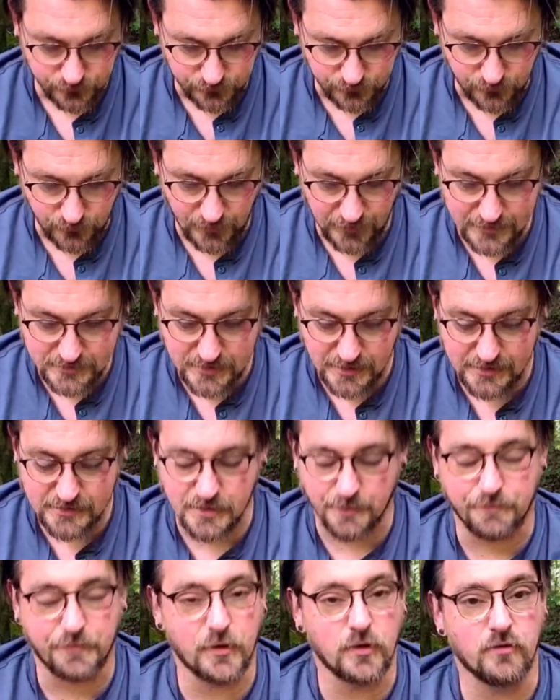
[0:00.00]
It's a
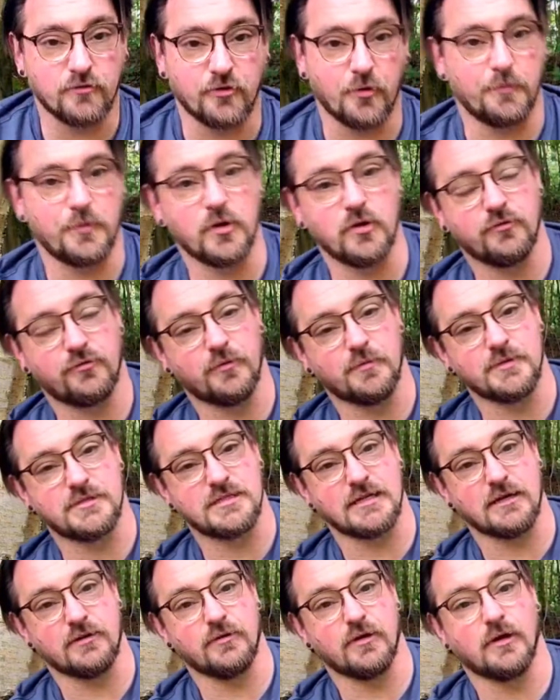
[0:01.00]
beautiful, beautiful
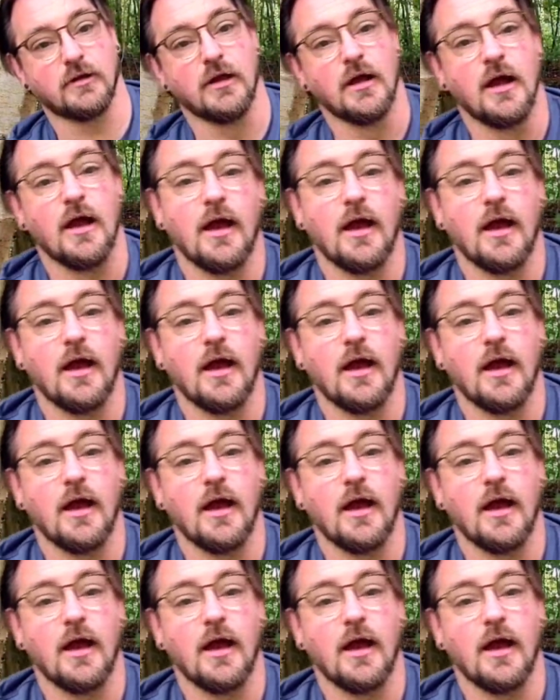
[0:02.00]
material.